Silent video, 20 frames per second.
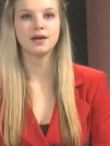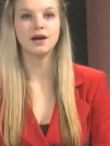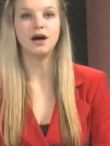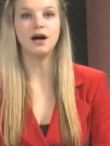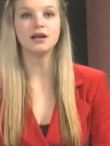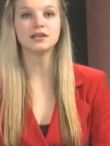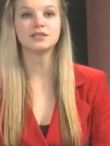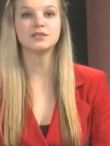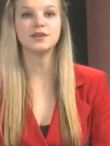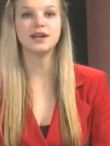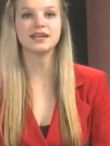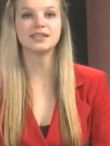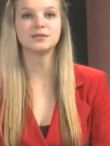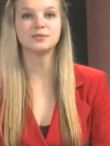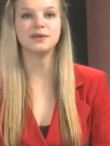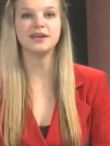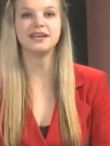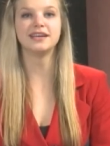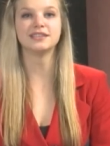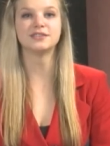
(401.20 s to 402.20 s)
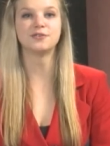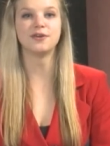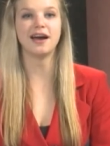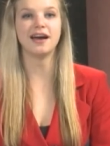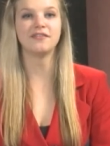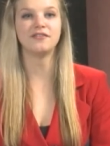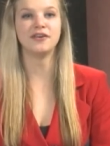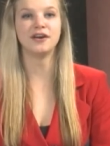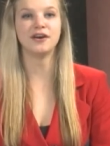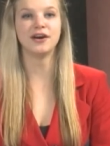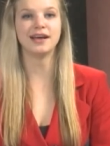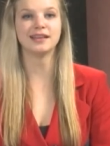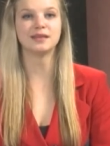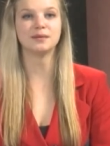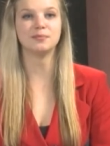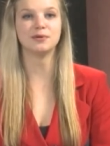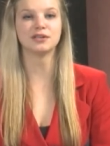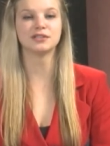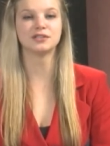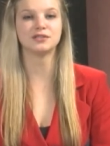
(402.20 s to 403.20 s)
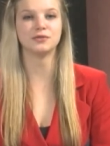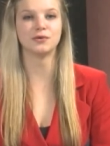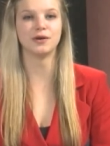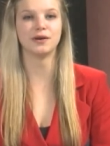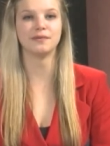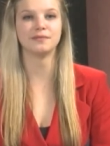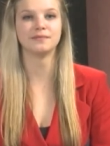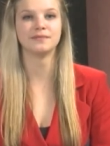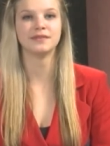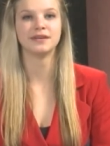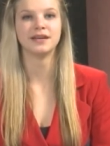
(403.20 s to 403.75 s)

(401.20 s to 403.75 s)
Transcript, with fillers: Also next week is grad fair at the bookstore.